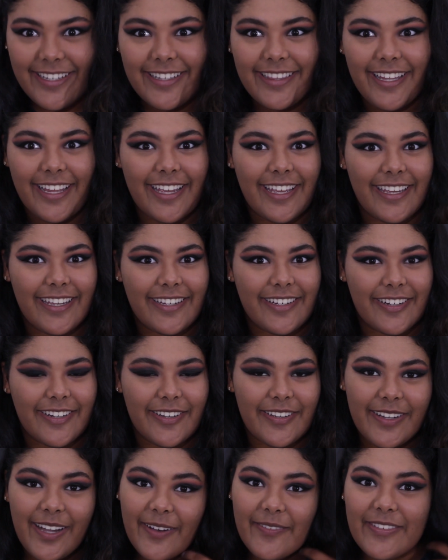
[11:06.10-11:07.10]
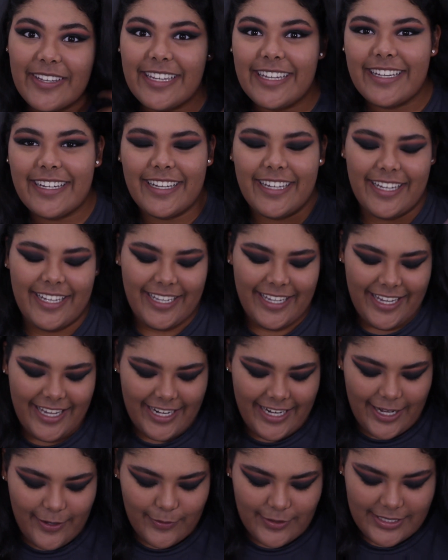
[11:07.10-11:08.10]
Like, are you coming?
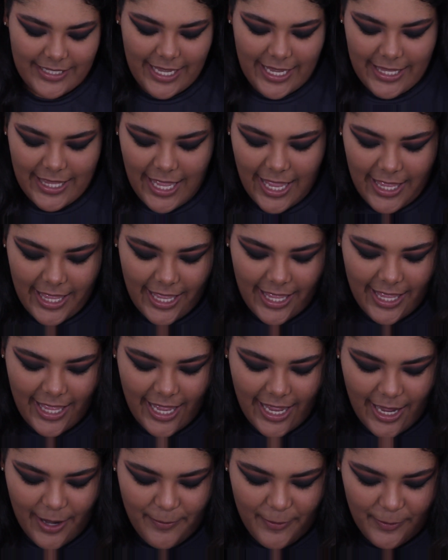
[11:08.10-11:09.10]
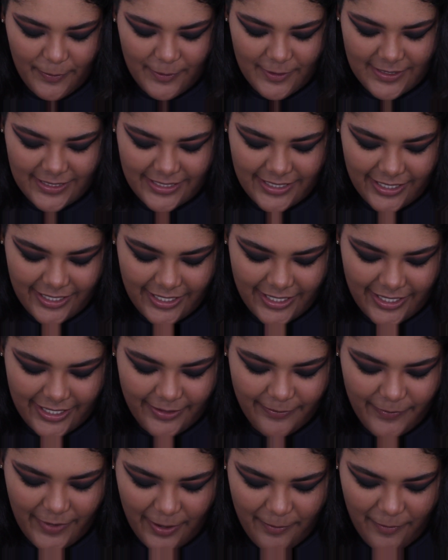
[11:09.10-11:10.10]
And I was like, yeah, I'm almost
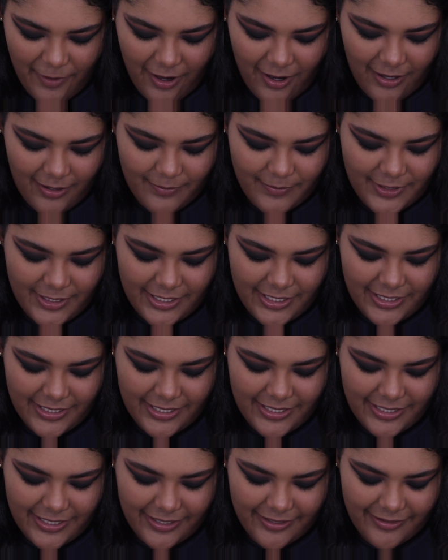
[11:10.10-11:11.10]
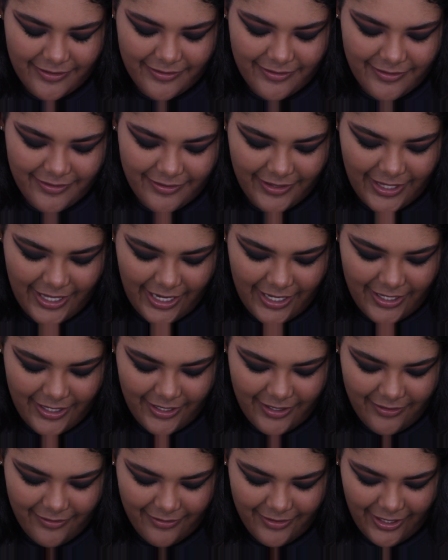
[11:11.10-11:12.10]
done. My mom's just
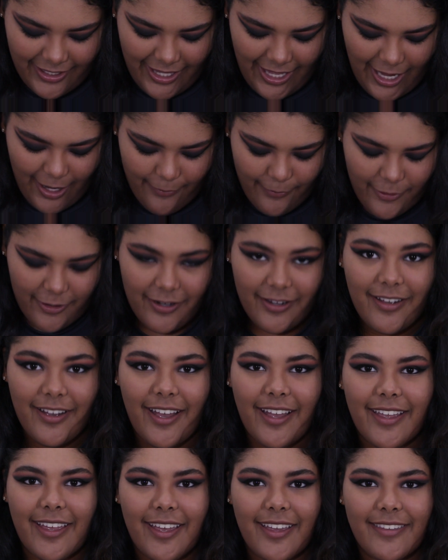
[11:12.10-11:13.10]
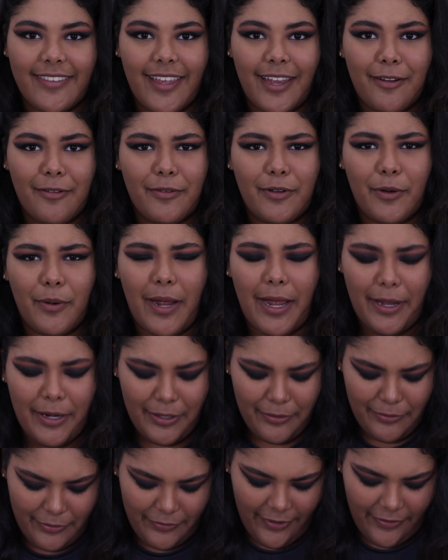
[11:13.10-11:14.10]
getting the camera, I guess. I don't know,
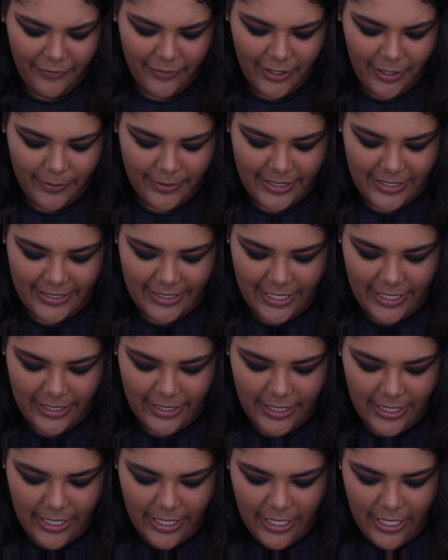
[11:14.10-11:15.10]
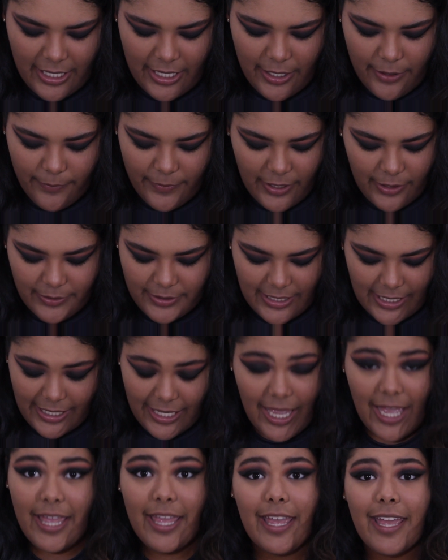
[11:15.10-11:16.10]
I forgot what I said. But I was like,
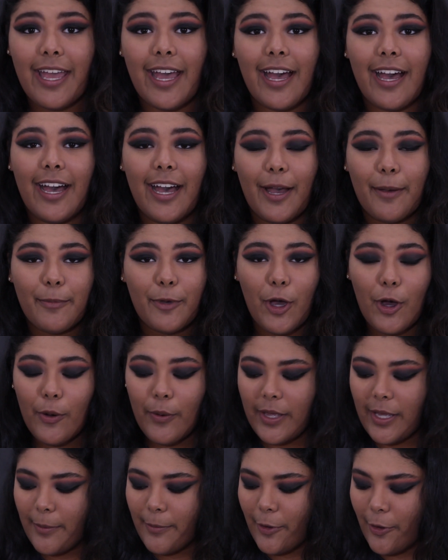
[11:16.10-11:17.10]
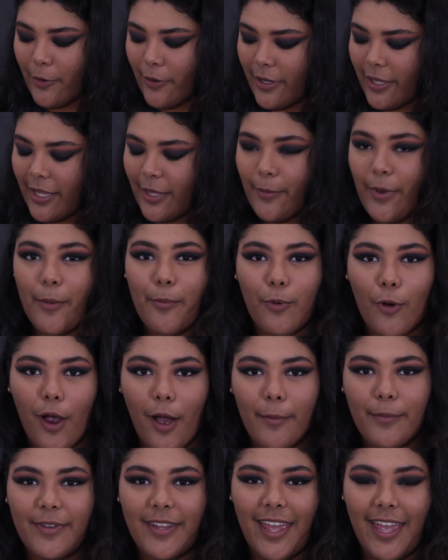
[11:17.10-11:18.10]
yeah, I'm going. My
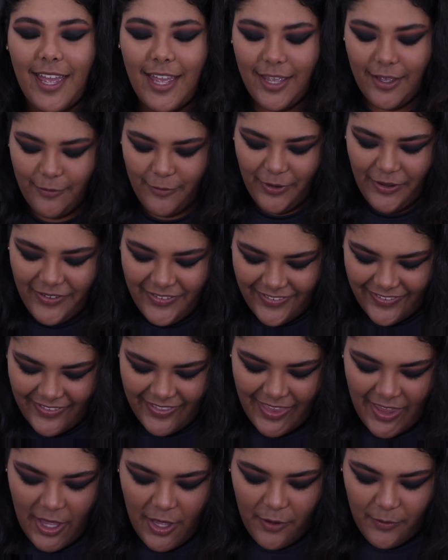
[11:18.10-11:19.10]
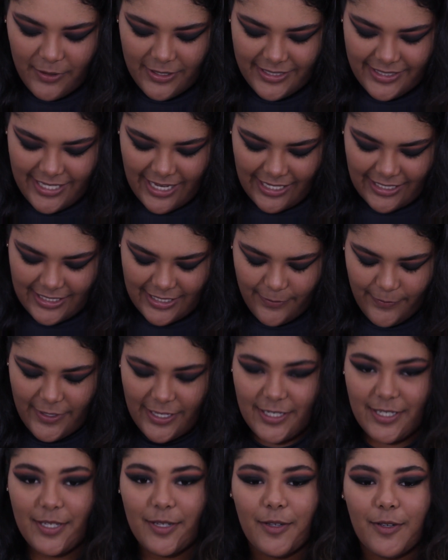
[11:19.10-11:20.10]
prom date was texting
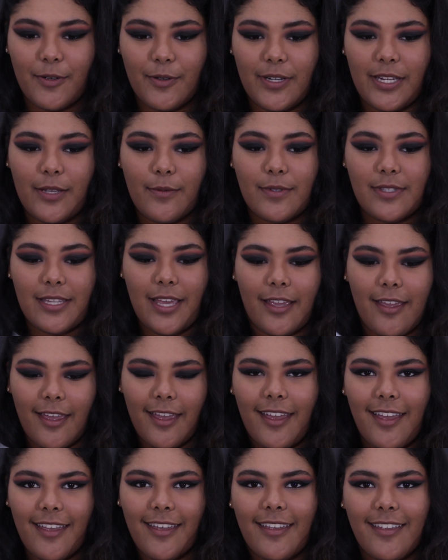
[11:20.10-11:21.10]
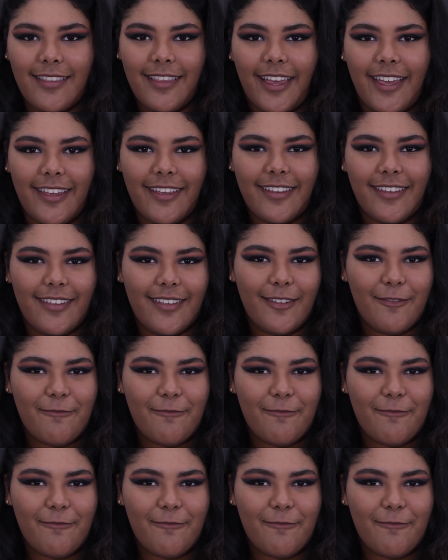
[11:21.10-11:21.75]
me too, and he was like, hey, like,